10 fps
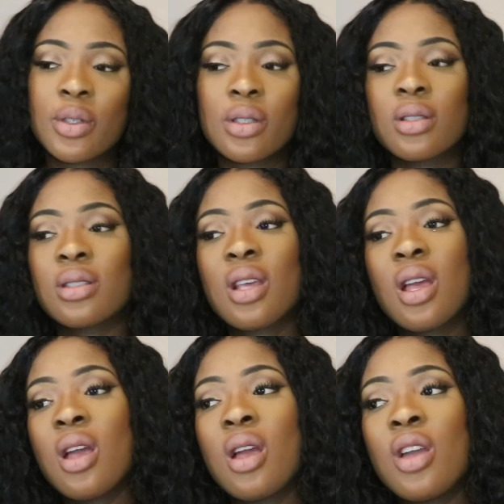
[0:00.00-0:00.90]
Because
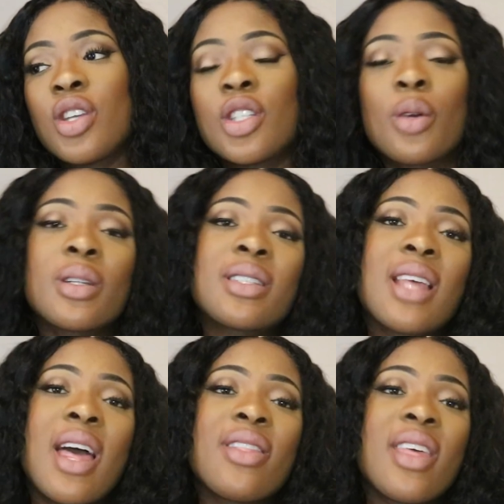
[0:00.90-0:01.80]
you don't want to
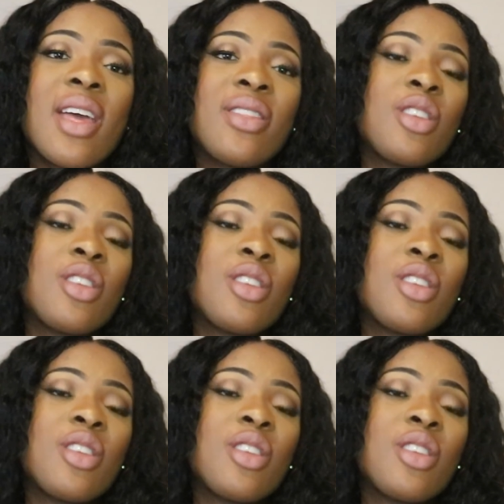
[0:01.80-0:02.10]
stand there,